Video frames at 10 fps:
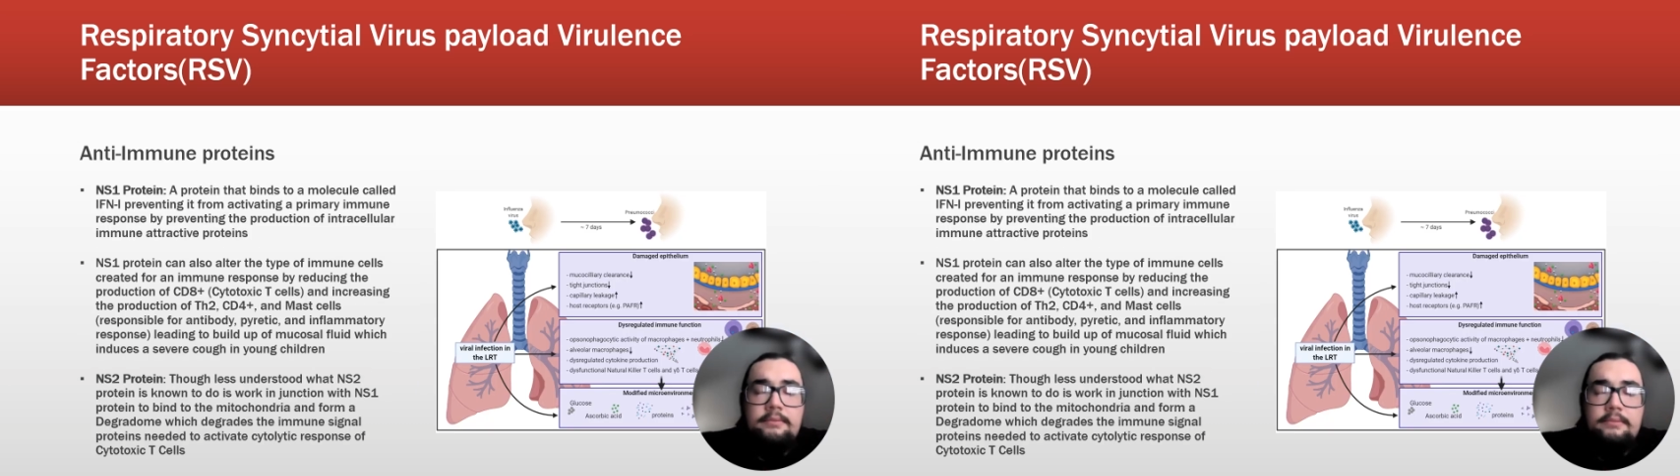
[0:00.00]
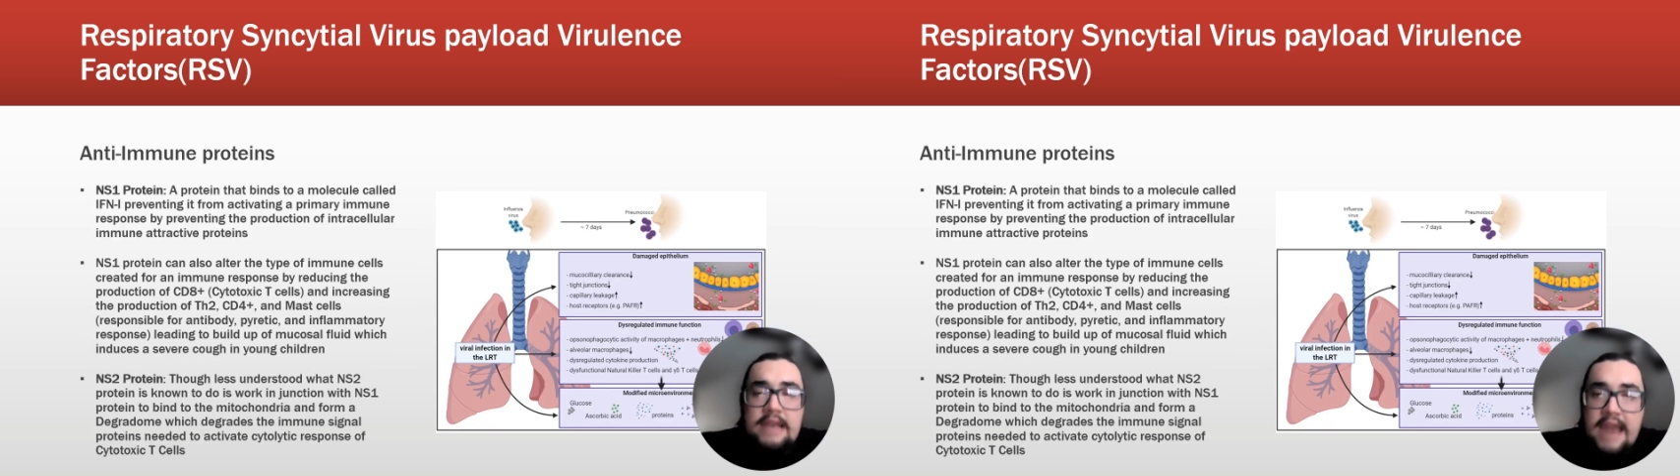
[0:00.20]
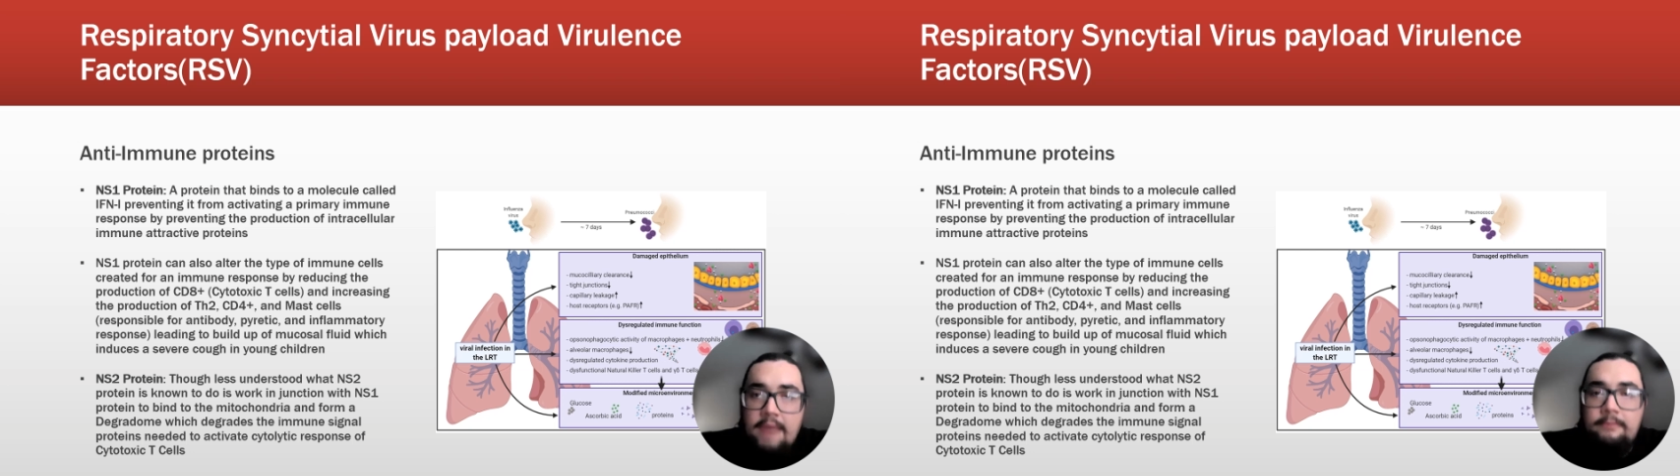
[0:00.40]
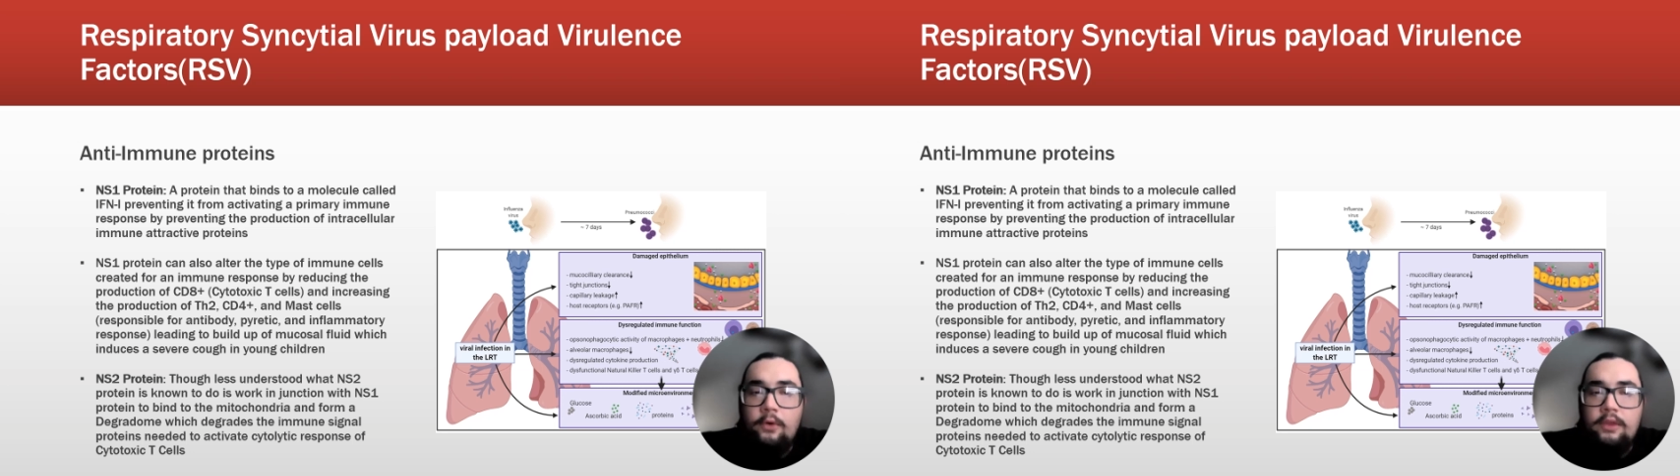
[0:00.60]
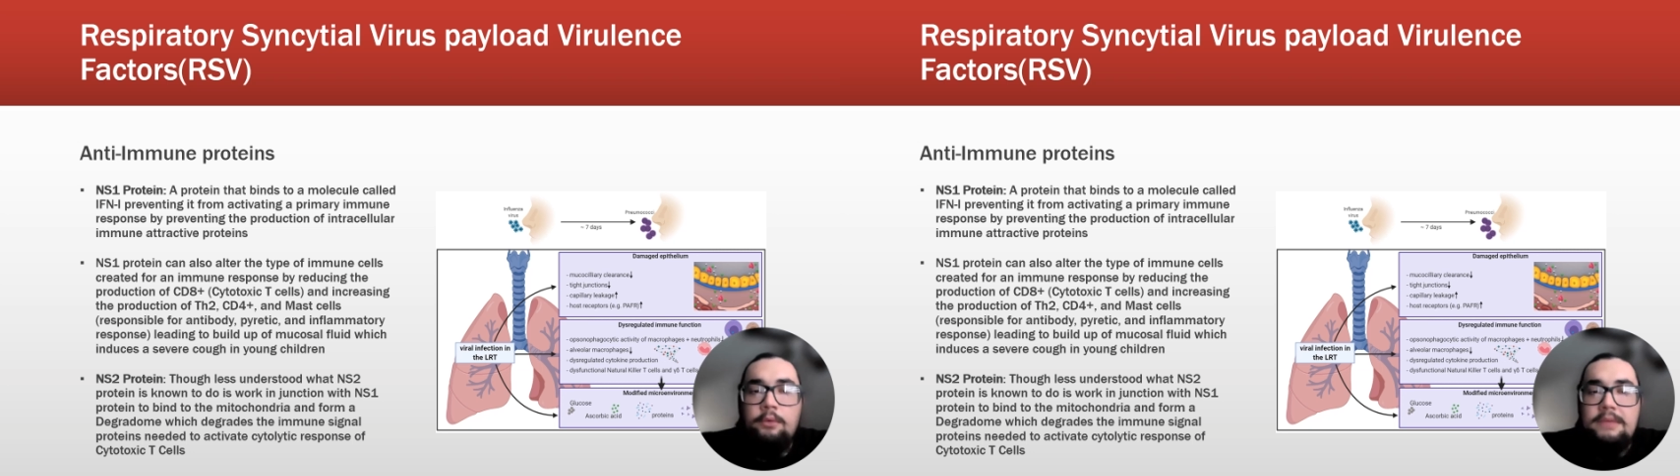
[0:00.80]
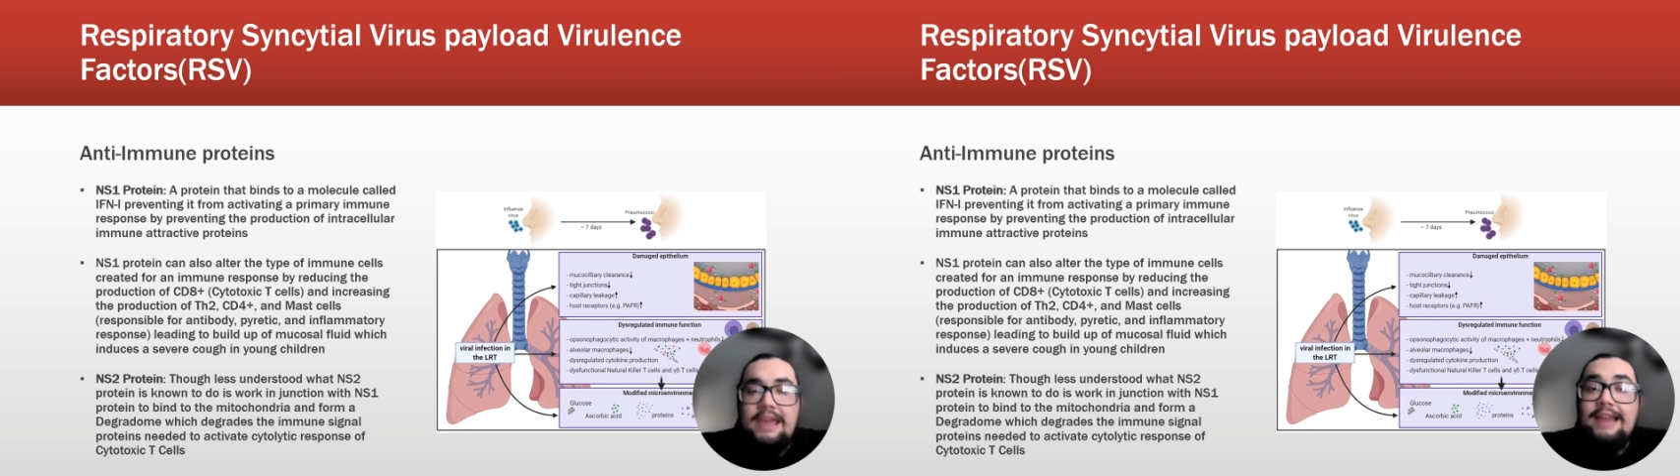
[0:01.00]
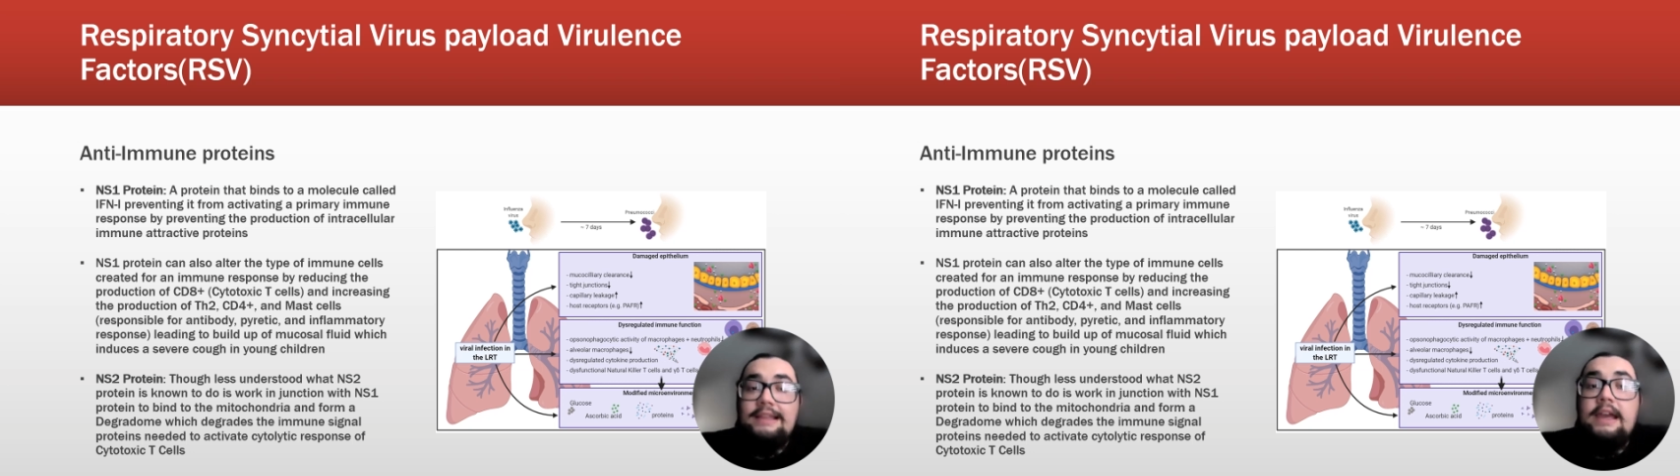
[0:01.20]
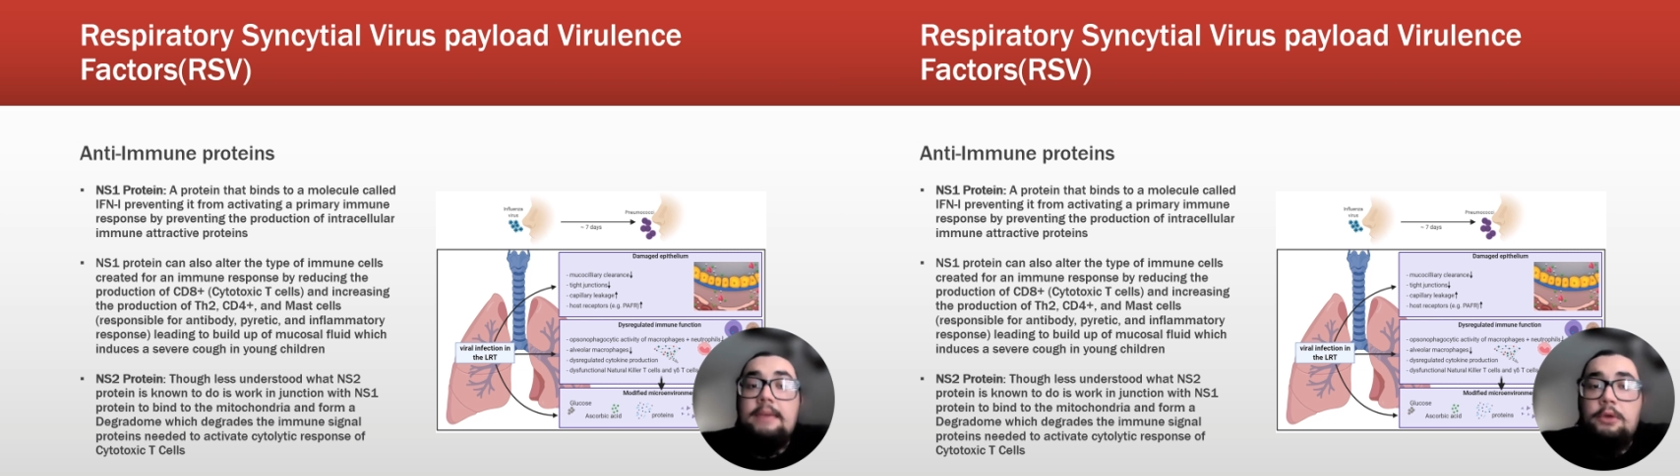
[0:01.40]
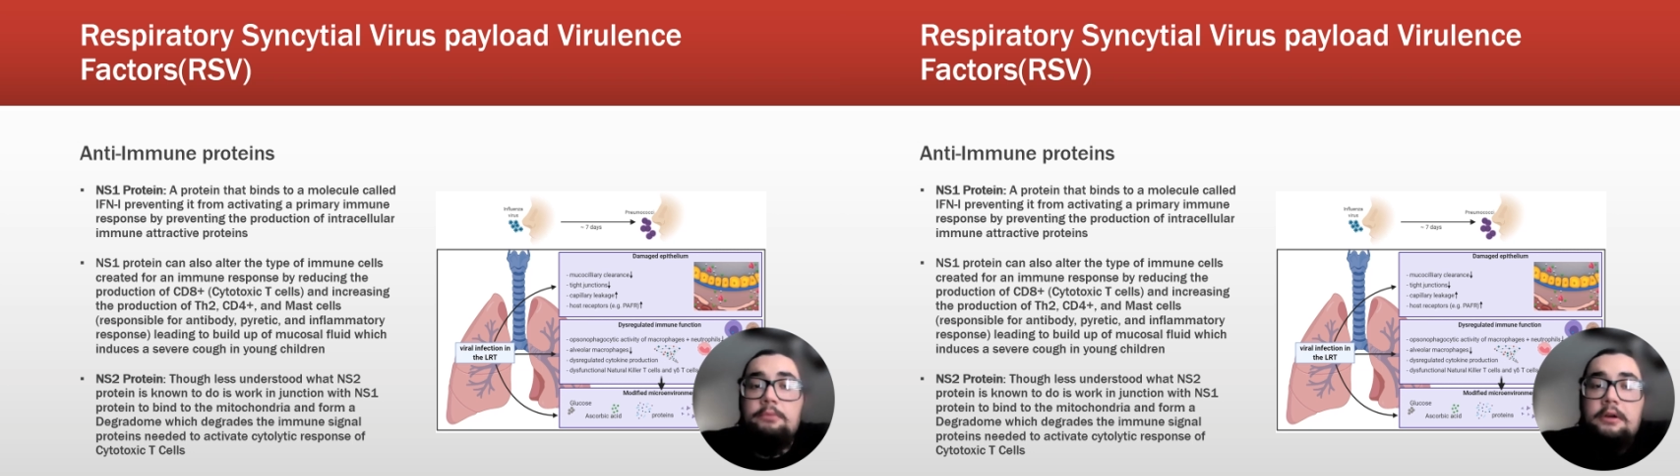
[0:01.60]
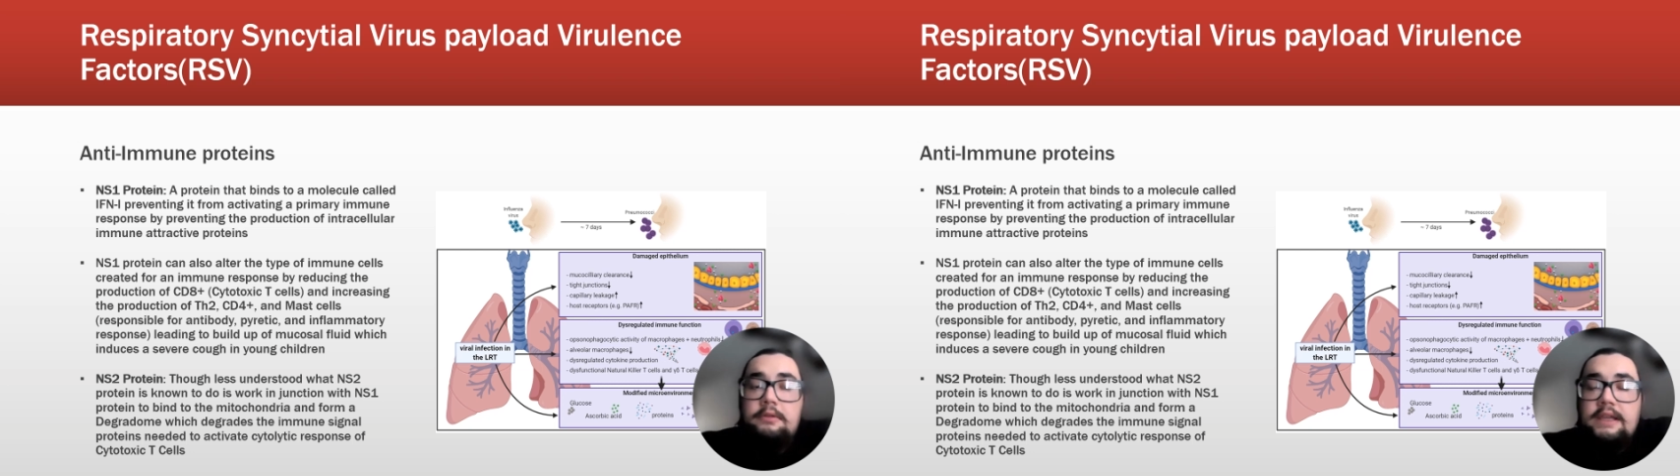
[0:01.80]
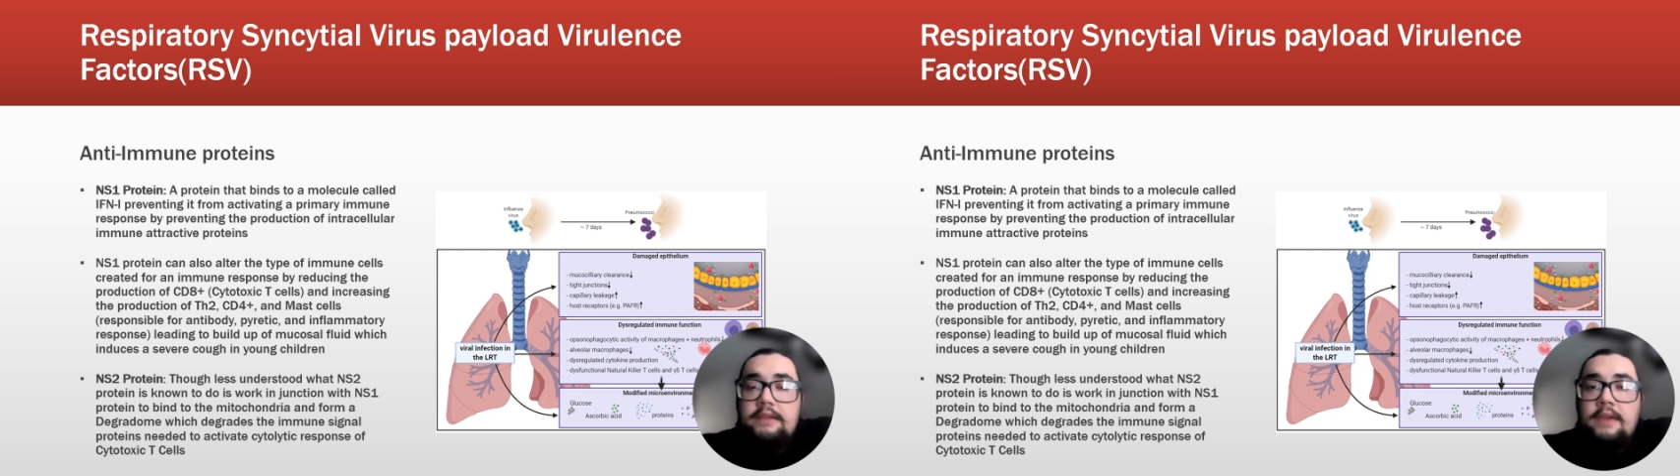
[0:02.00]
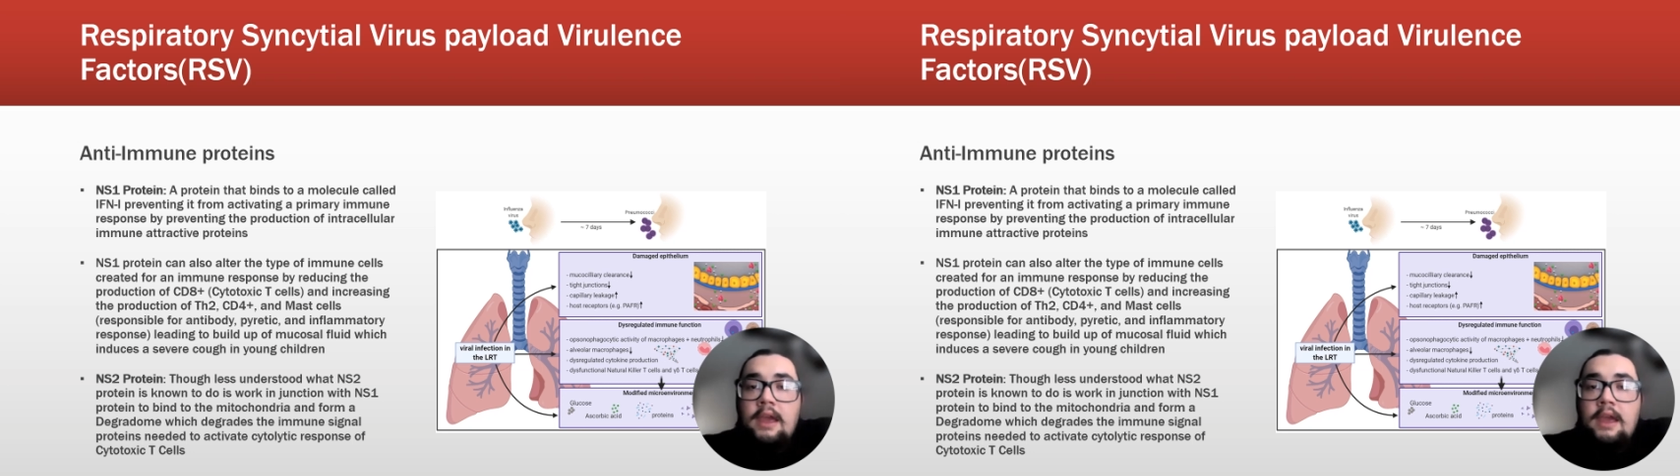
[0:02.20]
name for them would be anti-immune proteins.